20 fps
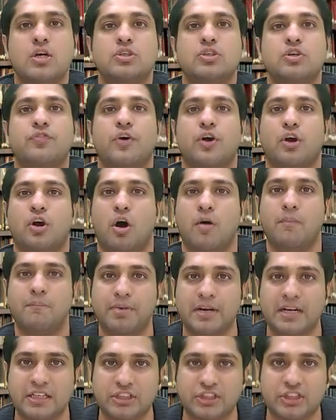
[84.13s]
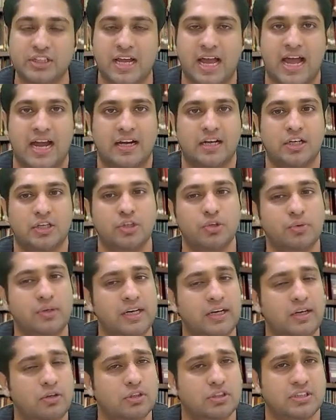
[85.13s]
So for Competition Act, you
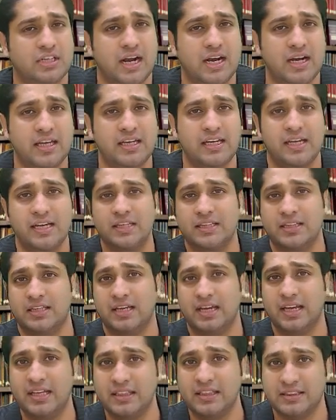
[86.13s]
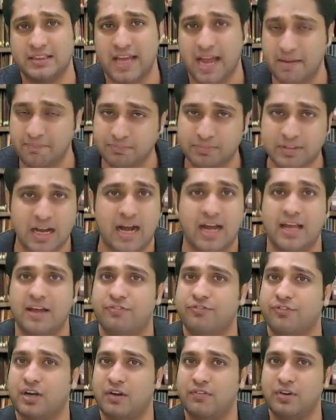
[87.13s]
need to study it in depth. I
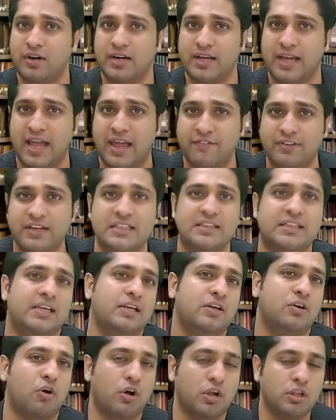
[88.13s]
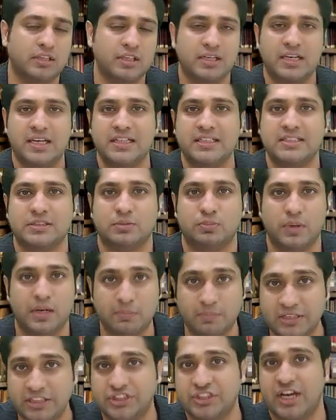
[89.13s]
have covered everything. All the links
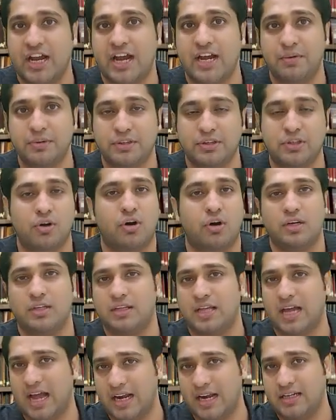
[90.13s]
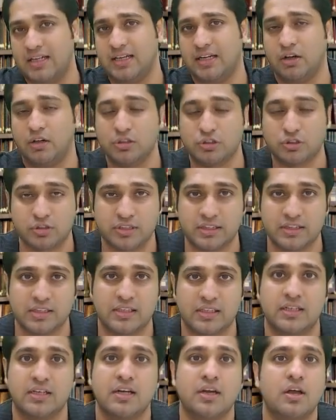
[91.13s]
will be shared with you all and also in
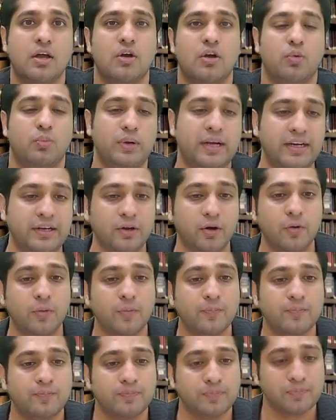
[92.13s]
the video.